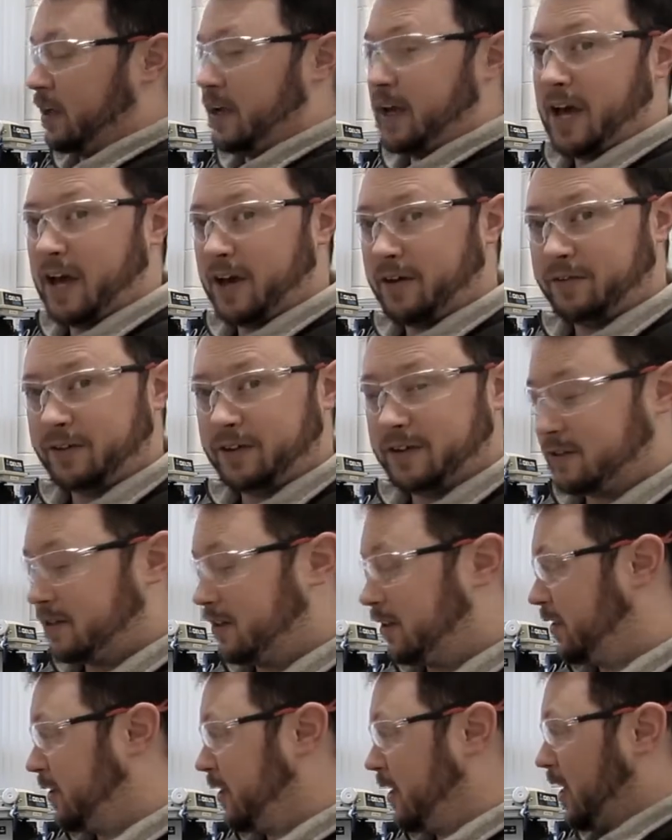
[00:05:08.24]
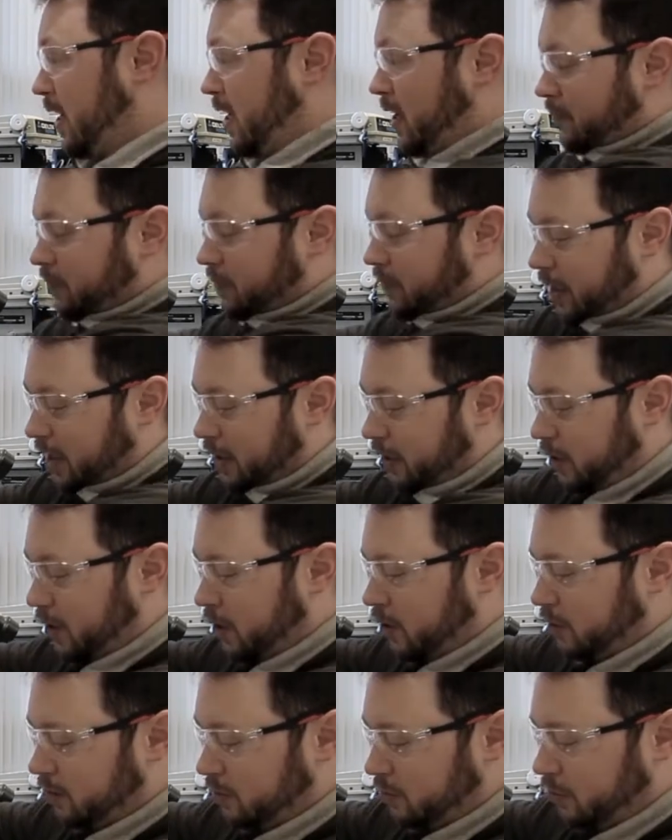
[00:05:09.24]
Half inch at a time. I'll
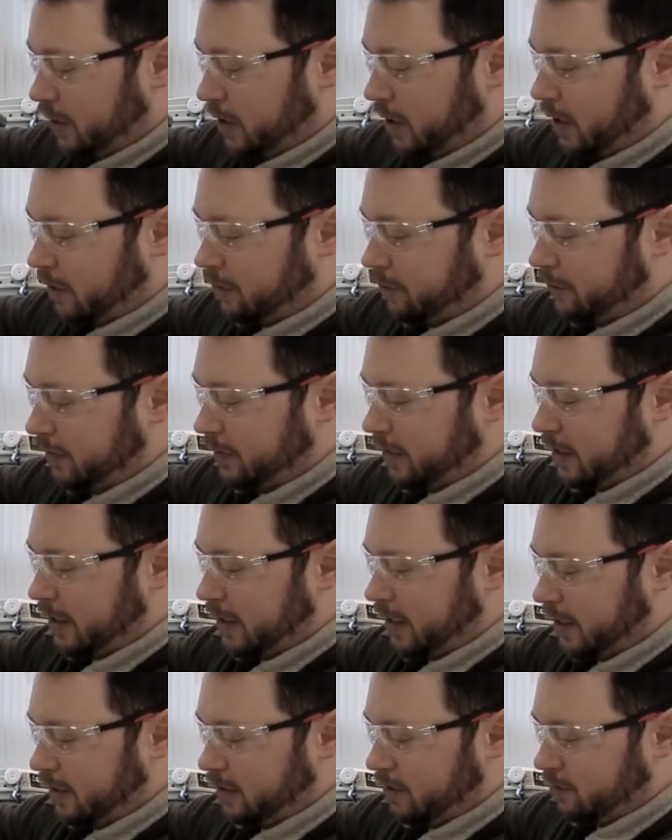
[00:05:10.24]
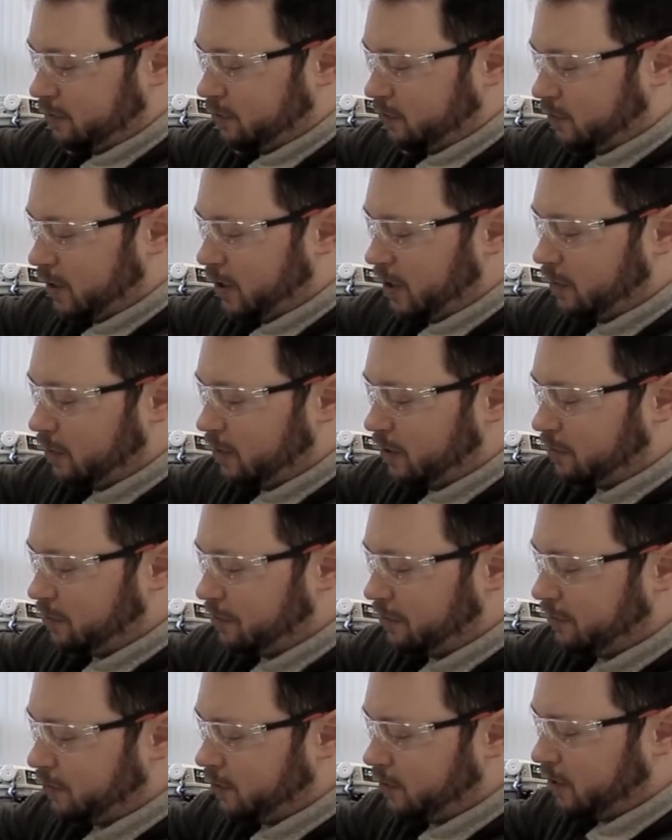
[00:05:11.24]
go to where I feel it hit where I was
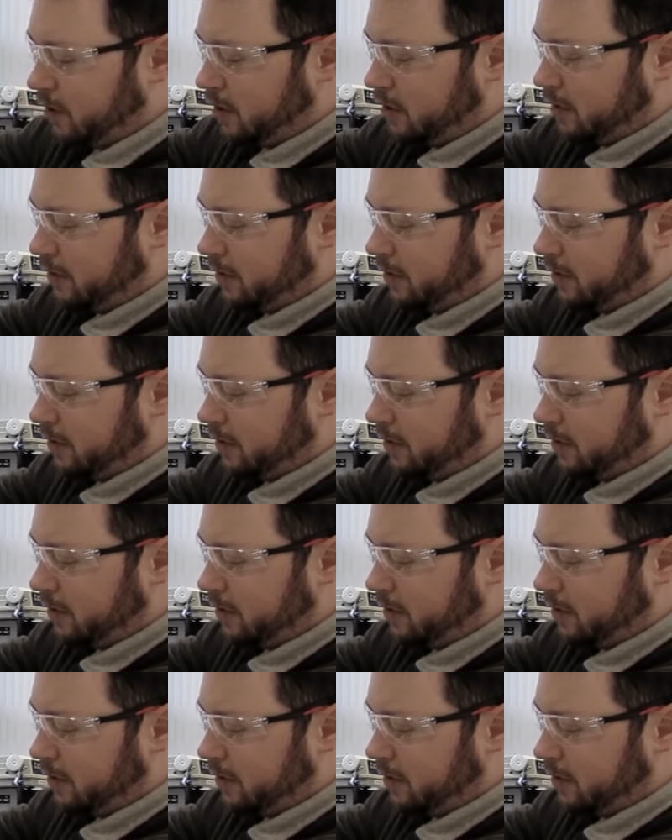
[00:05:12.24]
before.